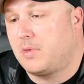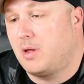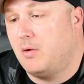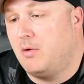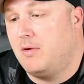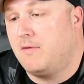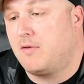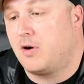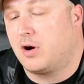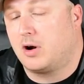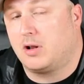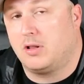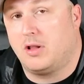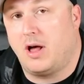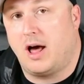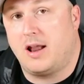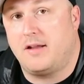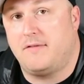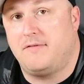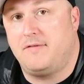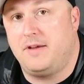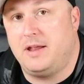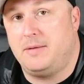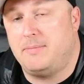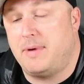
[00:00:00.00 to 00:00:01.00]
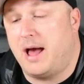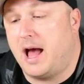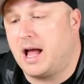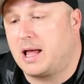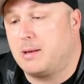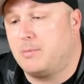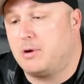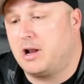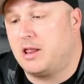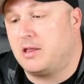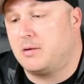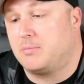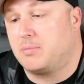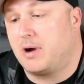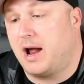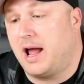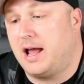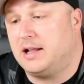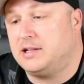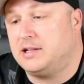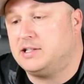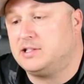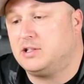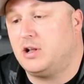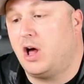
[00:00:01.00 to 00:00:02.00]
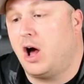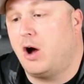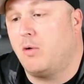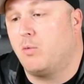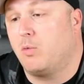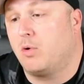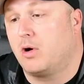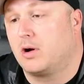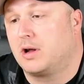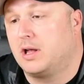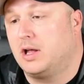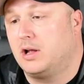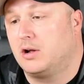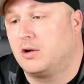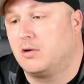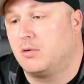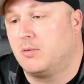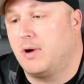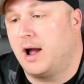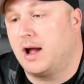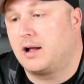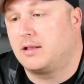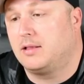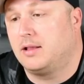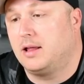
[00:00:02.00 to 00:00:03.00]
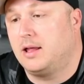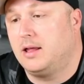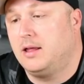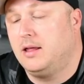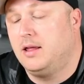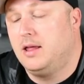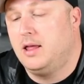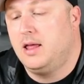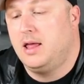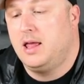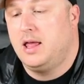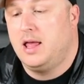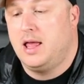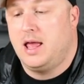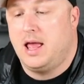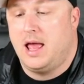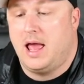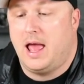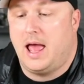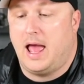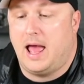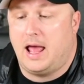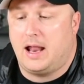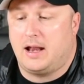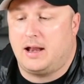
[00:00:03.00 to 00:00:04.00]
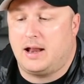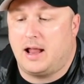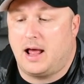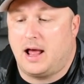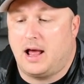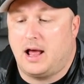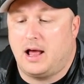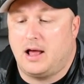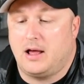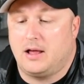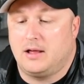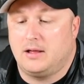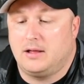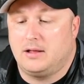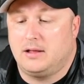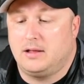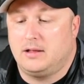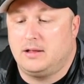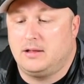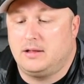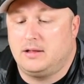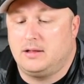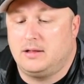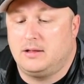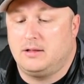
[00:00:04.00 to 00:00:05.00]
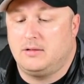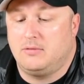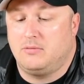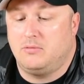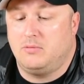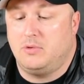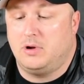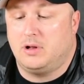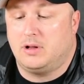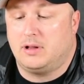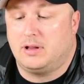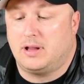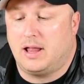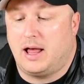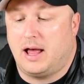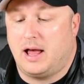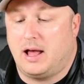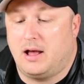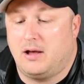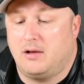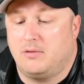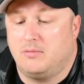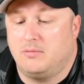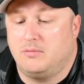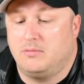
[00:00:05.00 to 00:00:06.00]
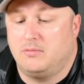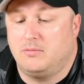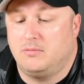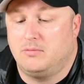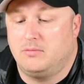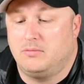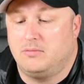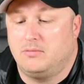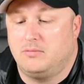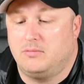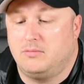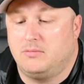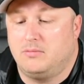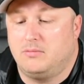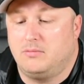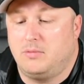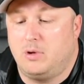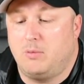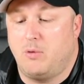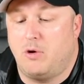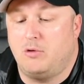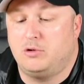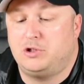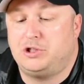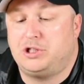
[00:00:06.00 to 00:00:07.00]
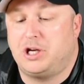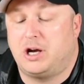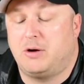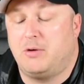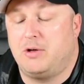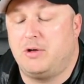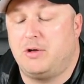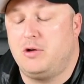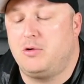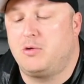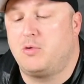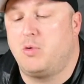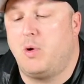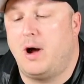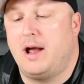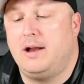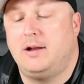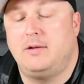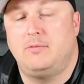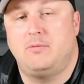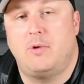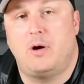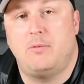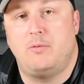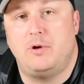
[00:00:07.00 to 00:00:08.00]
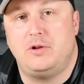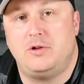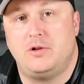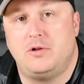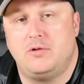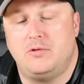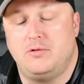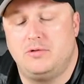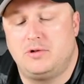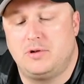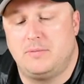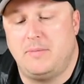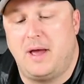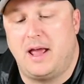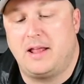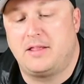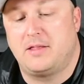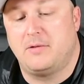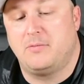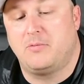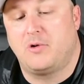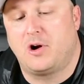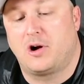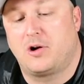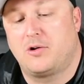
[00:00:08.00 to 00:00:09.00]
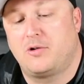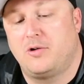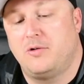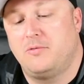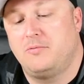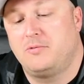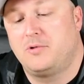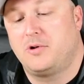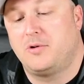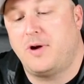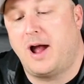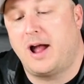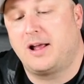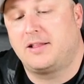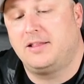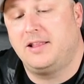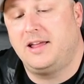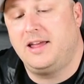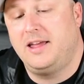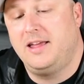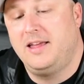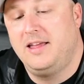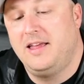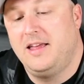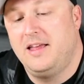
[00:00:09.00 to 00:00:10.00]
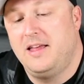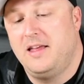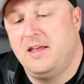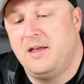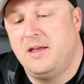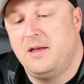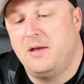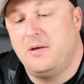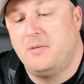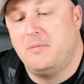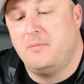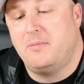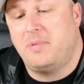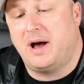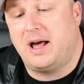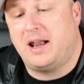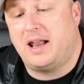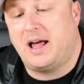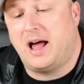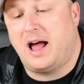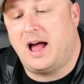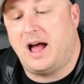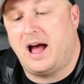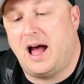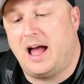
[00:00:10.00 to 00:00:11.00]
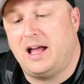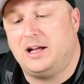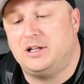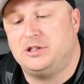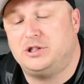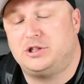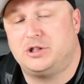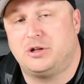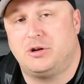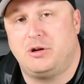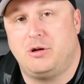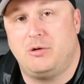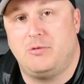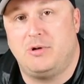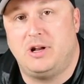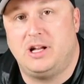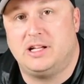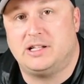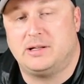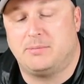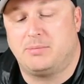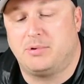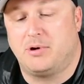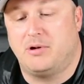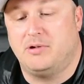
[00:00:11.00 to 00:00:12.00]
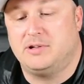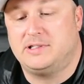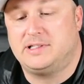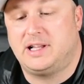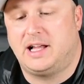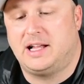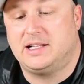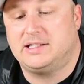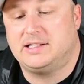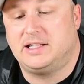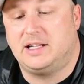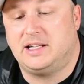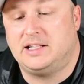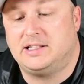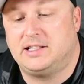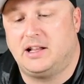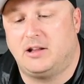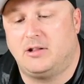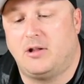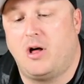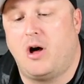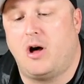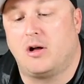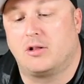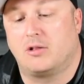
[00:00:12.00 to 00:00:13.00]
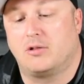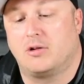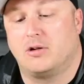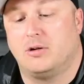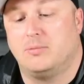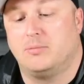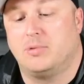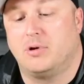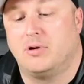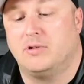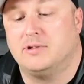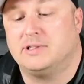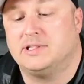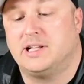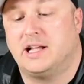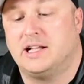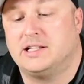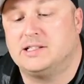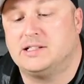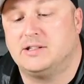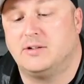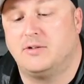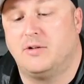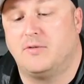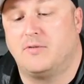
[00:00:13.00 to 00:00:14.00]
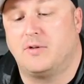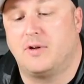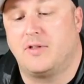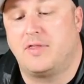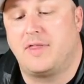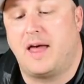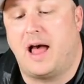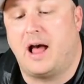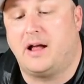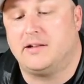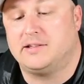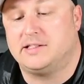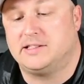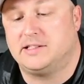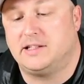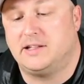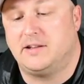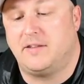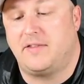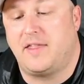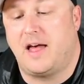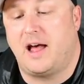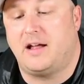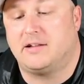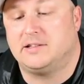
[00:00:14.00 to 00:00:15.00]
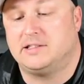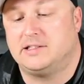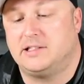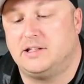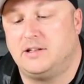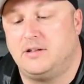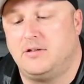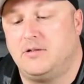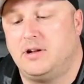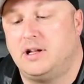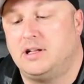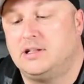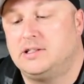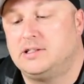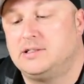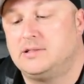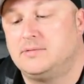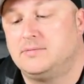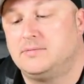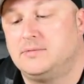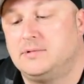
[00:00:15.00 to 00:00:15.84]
We've heard a lot of feedback about other brands not working correctly. And we won't share with you quite what we do to make them work correctly, but I assure you it is a process, and it's a long learned process over thousands and thousands of years.